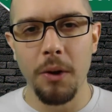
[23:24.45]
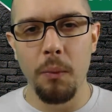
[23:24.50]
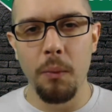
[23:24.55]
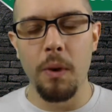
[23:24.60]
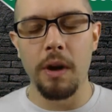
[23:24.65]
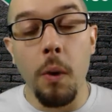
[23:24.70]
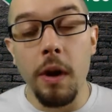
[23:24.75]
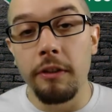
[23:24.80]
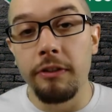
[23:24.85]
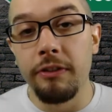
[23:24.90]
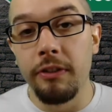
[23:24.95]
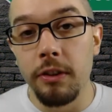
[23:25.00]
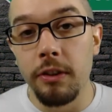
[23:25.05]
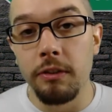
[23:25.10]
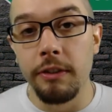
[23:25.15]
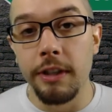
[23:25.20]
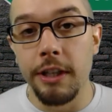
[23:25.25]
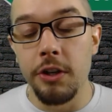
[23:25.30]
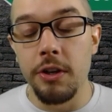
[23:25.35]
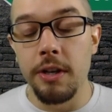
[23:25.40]
wonderful
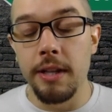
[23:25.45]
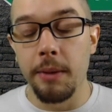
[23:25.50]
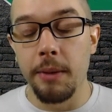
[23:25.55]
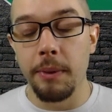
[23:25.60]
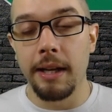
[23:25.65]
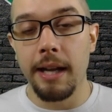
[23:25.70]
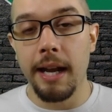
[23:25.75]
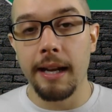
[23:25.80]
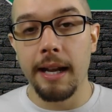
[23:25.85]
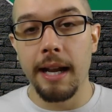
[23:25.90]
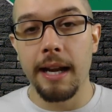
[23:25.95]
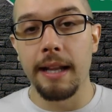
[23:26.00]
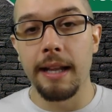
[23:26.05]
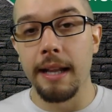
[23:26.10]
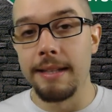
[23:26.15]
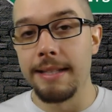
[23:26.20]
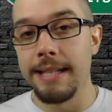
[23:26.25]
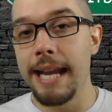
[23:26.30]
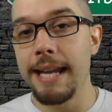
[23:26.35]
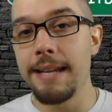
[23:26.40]
reunion that we kind of got a
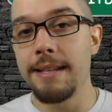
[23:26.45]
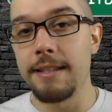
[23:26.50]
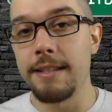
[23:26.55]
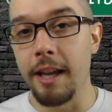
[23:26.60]
taste